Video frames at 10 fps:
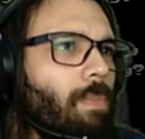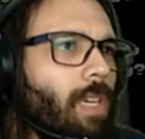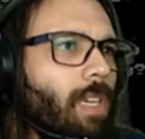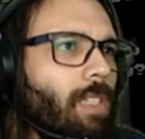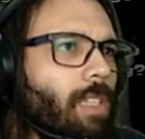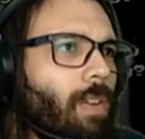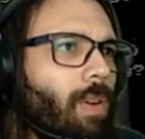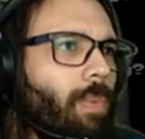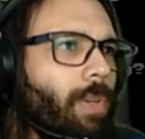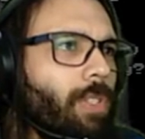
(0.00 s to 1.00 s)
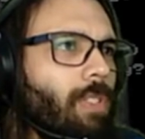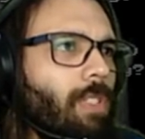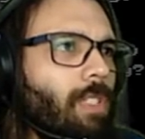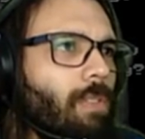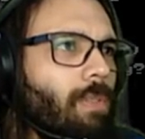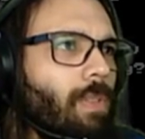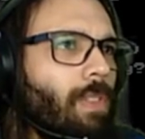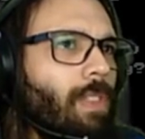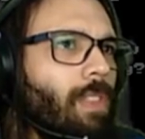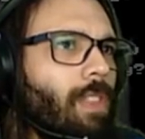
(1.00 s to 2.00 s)
mercantile opportunity with
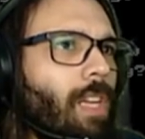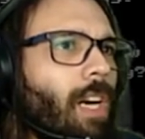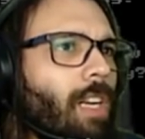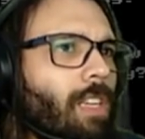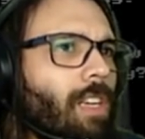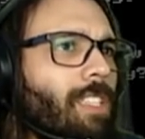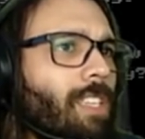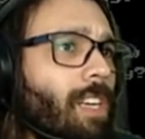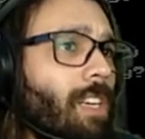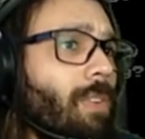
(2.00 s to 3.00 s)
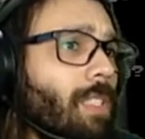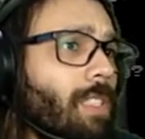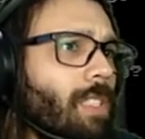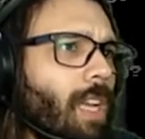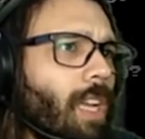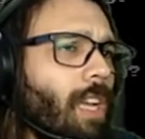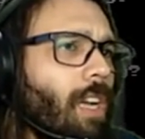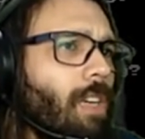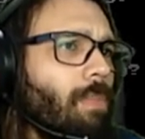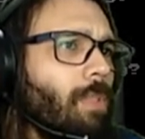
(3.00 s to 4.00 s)
dark undercurrents that
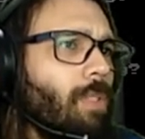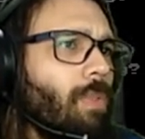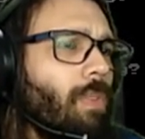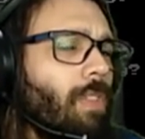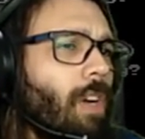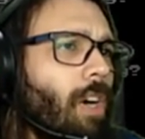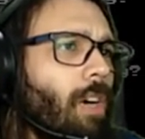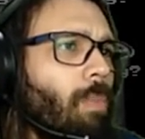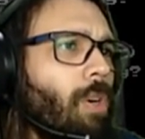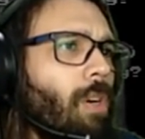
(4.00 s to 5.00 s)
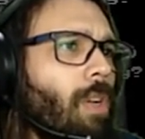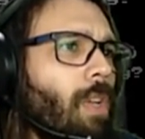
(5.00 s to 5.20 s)
comes with a harbor.